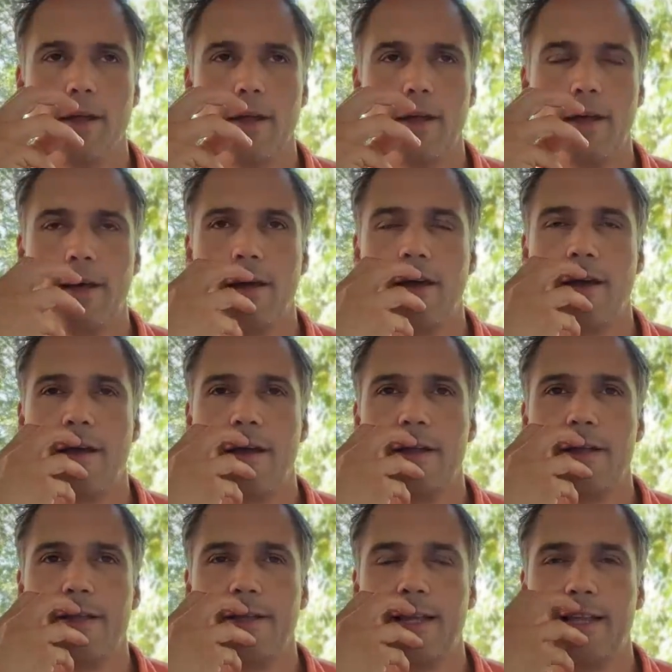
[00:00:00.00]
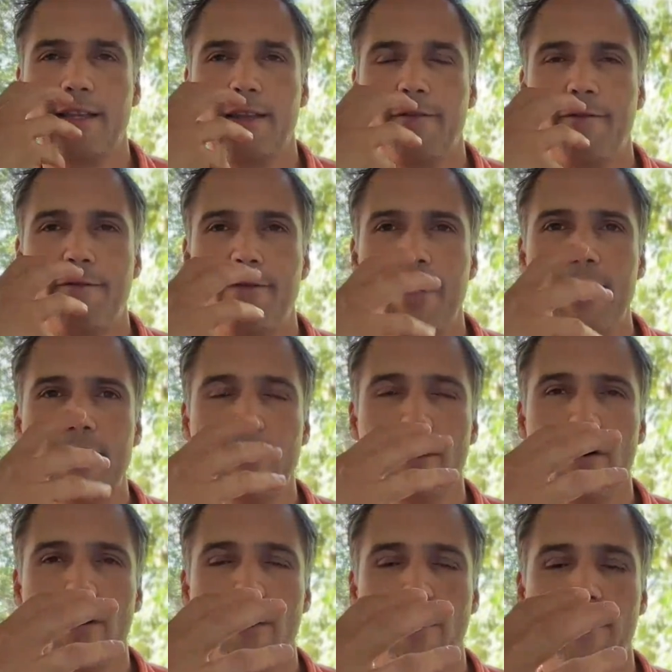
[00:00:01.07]
The field
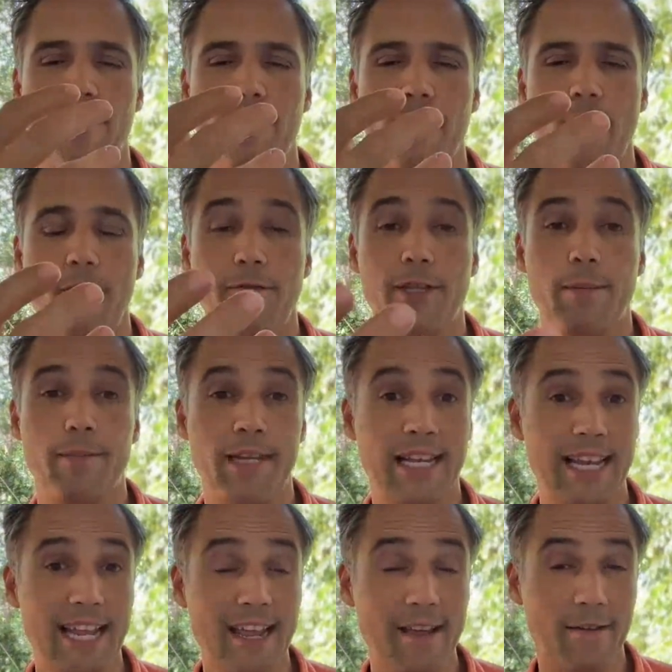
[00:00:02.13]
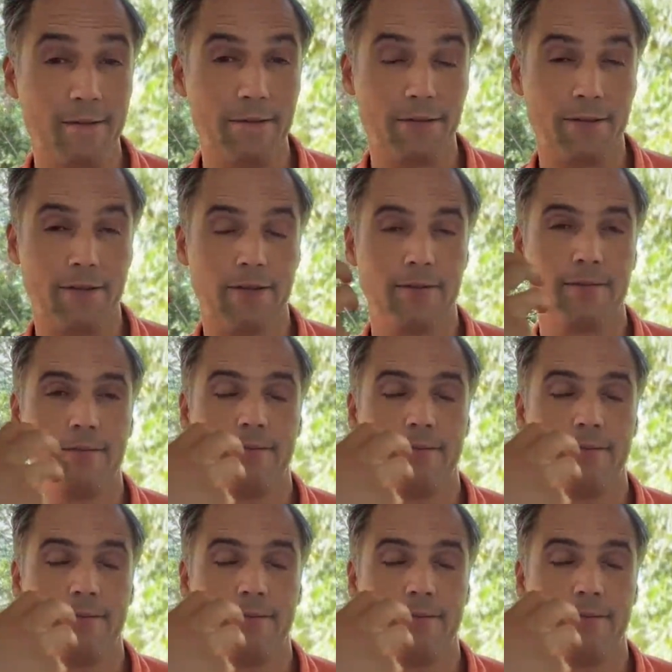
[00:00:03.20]
of the beliefs,